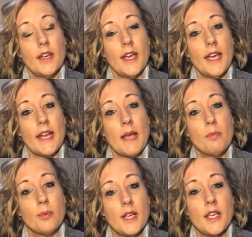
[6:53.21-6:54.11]
and I
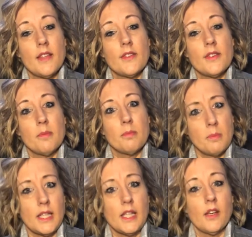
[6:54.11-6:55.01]
breathed
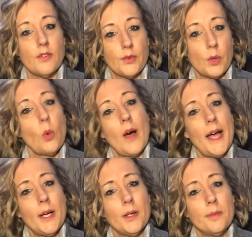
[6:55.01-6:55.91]
me for a
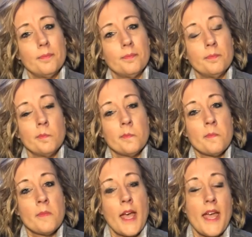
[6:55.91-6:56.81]
while.
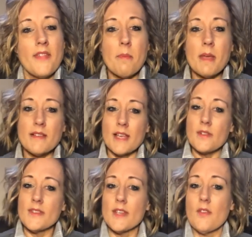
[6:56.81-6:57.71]
And that may
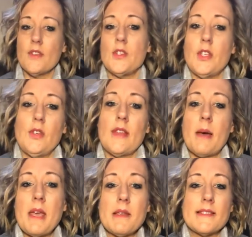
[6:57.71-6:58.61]
sound selfish to you. That
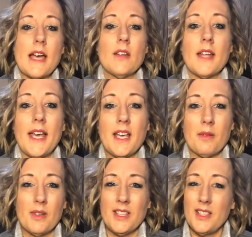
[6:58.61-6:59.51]
may sound like
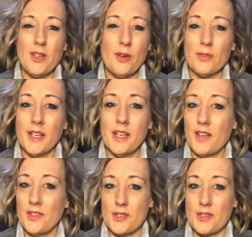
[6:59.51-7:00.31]
you don't really love your